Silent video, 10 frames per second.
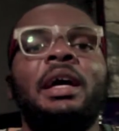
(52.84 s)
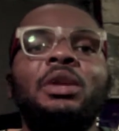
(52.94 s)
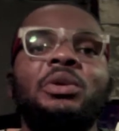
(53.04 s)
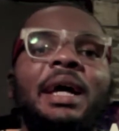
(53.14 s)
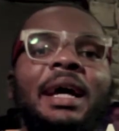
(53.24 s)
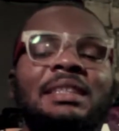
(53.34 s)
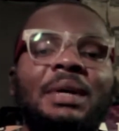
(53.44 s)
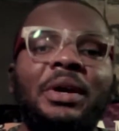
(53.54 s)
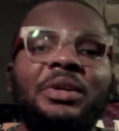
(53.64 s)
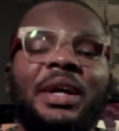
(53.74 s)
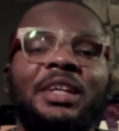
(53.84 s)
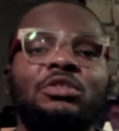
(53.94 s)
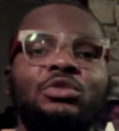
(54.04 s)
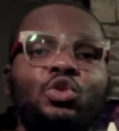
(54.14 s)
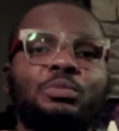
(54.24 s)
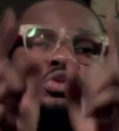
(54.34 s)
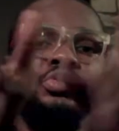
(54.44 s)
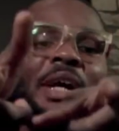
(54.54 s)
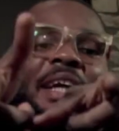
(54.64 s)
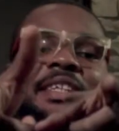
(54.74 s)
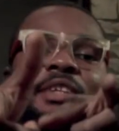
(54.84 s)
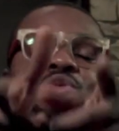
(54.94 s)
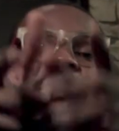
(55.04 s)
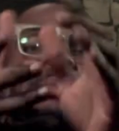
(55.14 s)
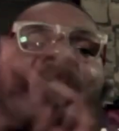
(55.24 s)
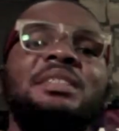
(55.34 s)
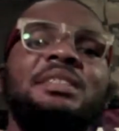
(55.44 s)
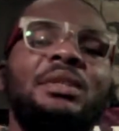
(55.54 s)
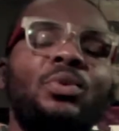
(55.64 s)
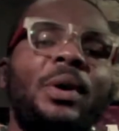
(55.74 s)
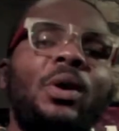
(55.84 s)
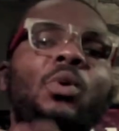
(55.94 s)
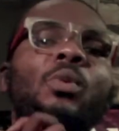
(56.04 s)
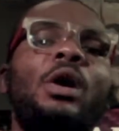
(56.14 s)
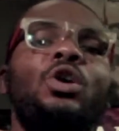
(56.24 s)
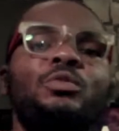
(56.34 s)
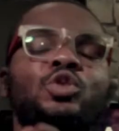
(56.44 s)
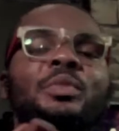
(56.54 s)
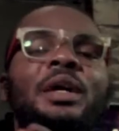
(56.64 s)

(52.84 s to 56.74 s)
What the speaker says: Hello guys, how about you guys? Hope you guys are doing amazingly well. Welcome to my